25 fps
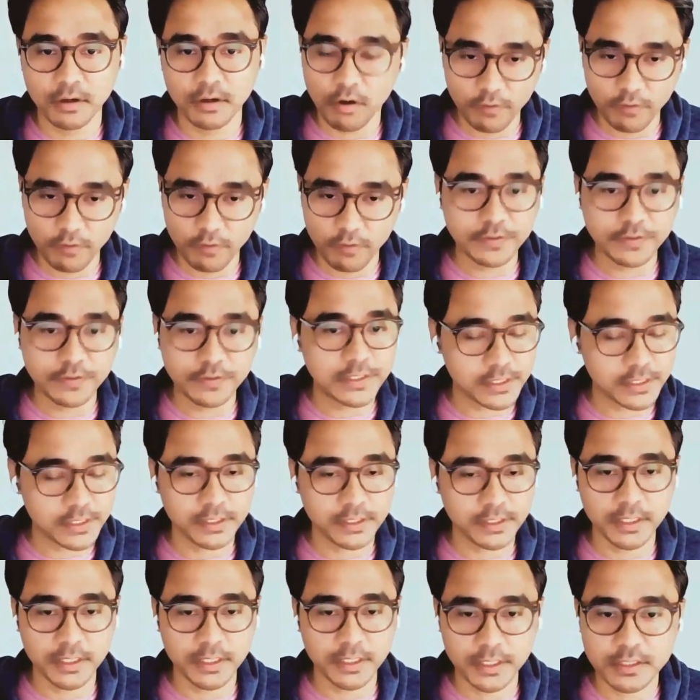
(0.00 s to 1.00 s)

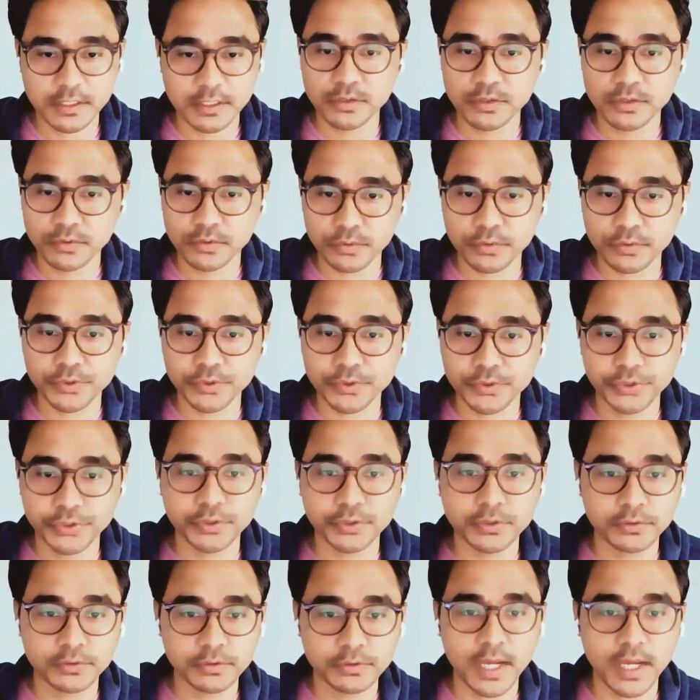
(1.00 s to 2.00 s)
obviously it's
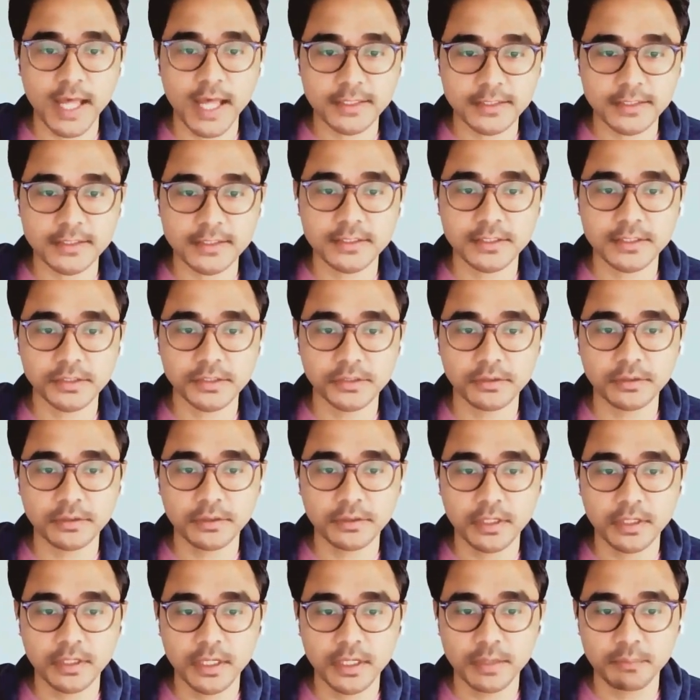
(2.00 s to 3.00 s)
crucial to adjust
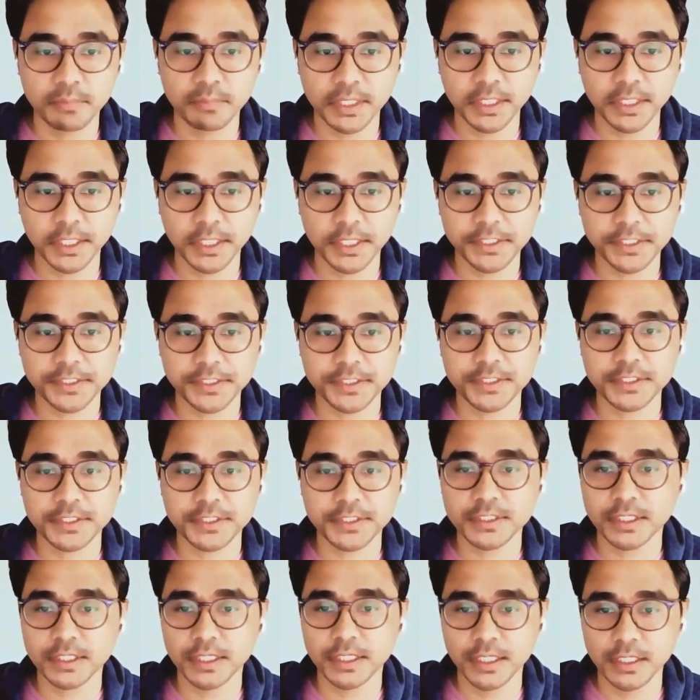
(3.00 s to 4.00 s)
your
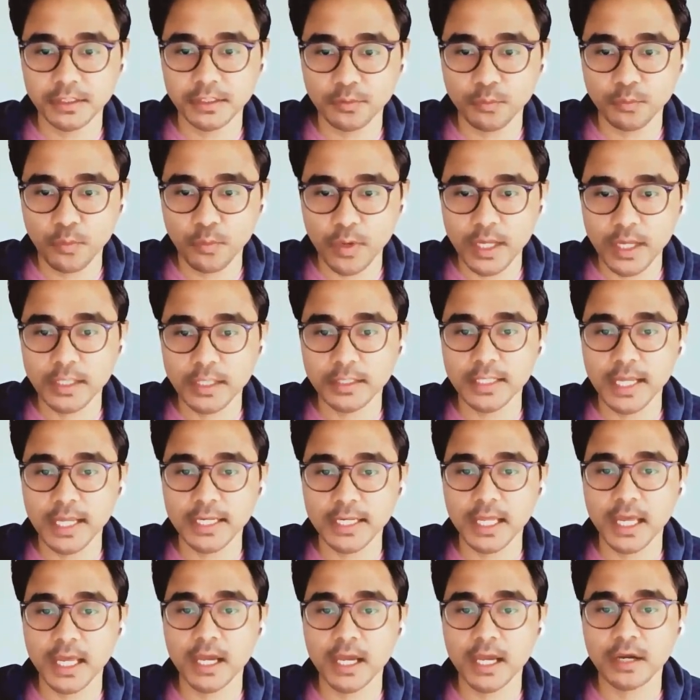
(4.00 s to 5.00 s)
medications in a way
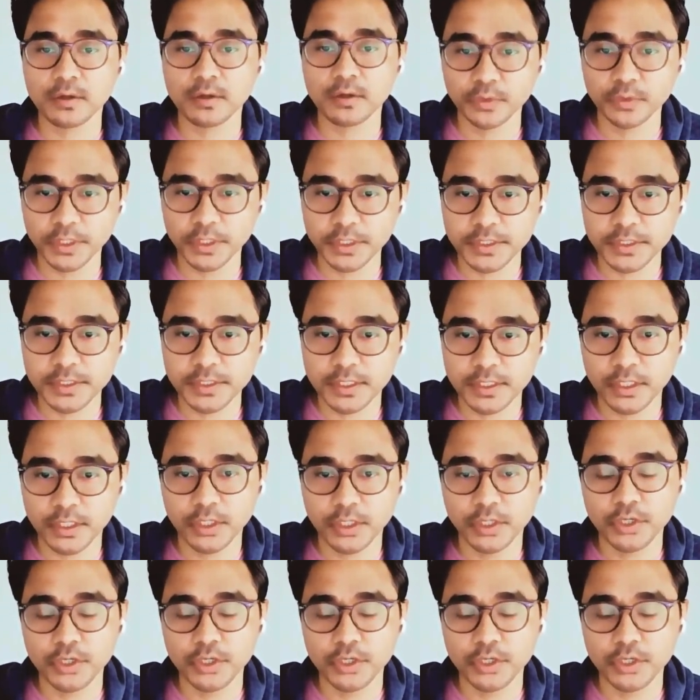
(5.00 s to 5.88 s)
that accommodates